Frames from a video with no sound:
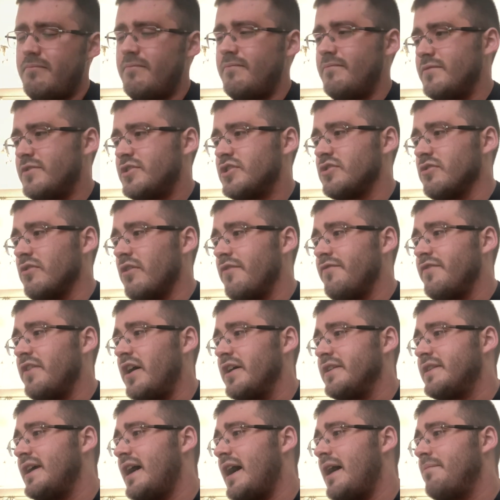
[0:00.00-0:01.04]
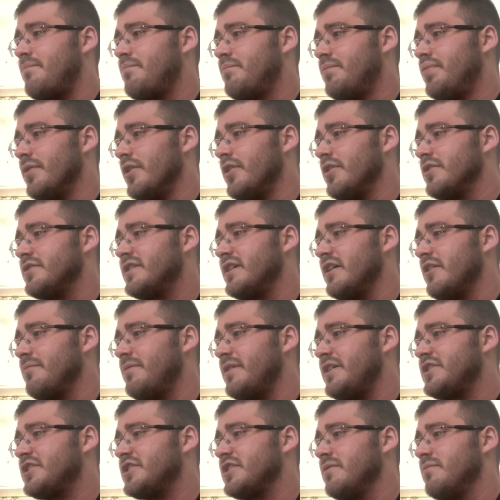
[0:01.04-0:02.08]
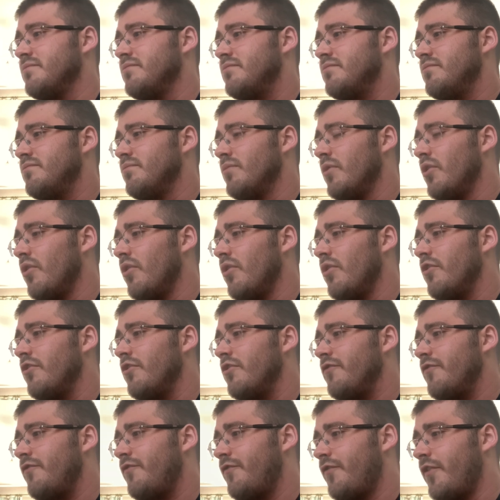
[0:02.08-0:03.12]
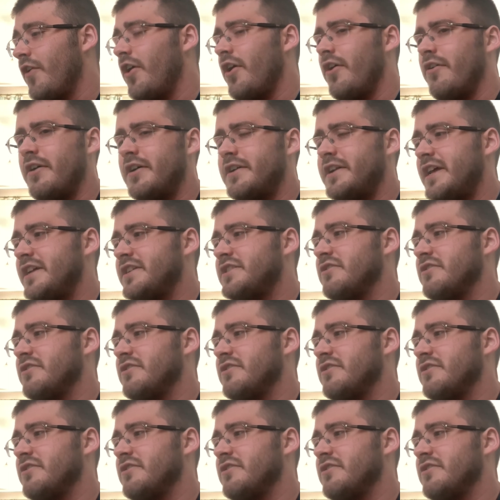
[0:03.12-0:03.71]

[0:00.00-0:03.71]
sort of like that, but there'll be some more fur on it.